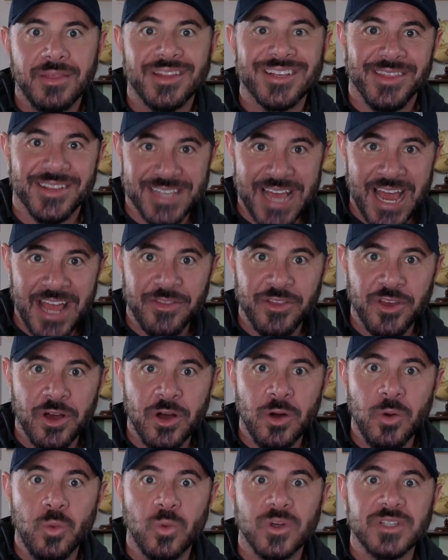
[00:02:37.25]
The site,
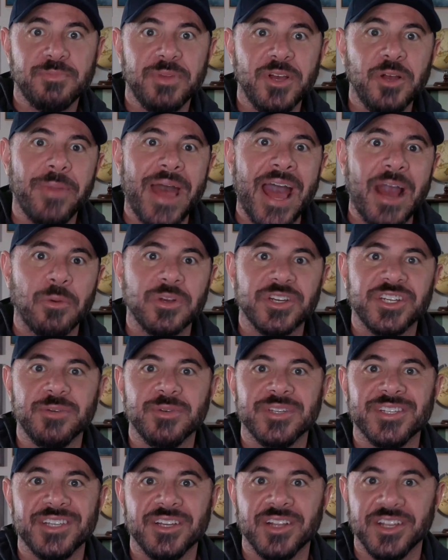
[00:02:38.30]
though, was built back when she
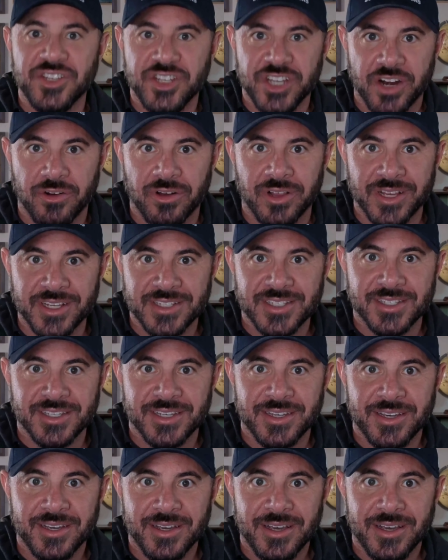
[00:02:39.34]
was still a generalist.